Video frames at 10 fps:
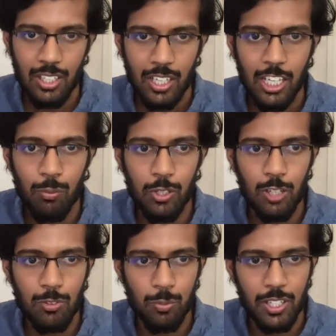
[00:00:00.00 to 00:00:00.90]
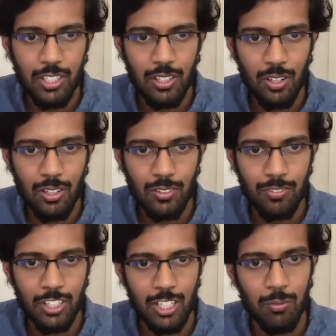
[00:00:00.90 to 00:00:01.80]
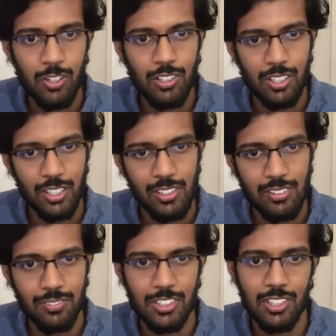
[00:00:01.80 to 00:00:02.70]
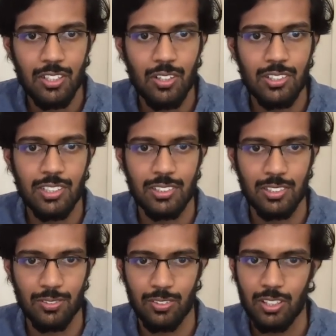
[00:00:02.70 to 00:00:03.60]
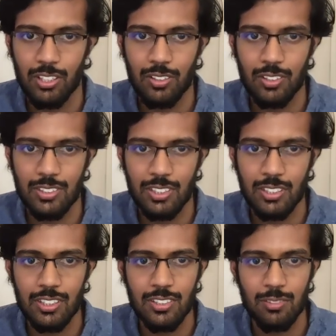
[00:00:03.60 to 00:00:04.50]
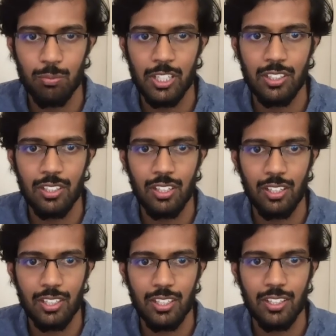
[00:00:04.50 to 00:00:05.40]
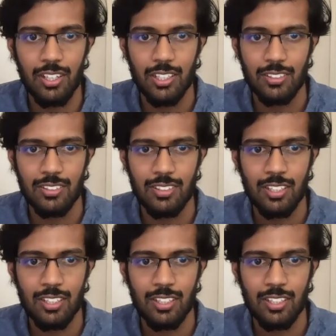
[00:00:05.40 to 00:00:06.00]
Hyperopt spent a lot of time on trials which are not successful. Like you can see these pink color lines.